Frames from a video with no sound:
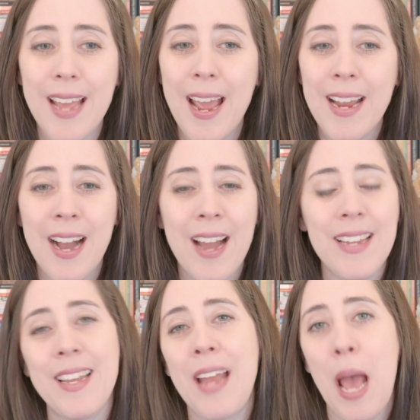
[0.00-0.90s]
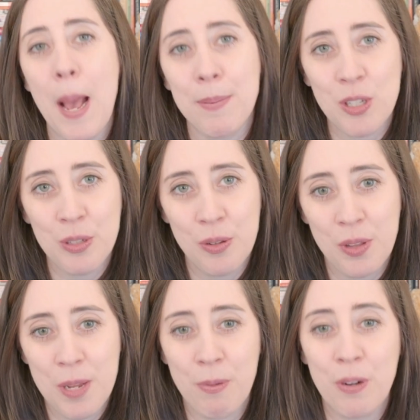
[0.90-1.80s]
AI can
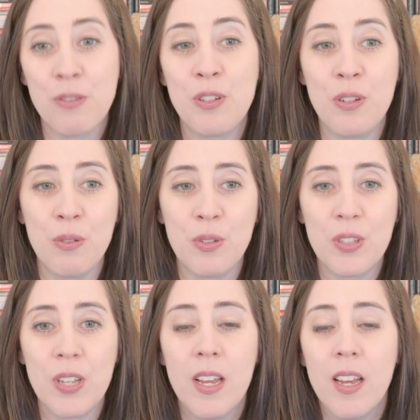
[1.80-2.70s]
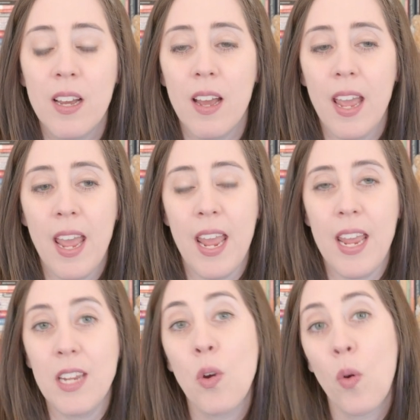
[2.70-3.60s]
absolutely produce a course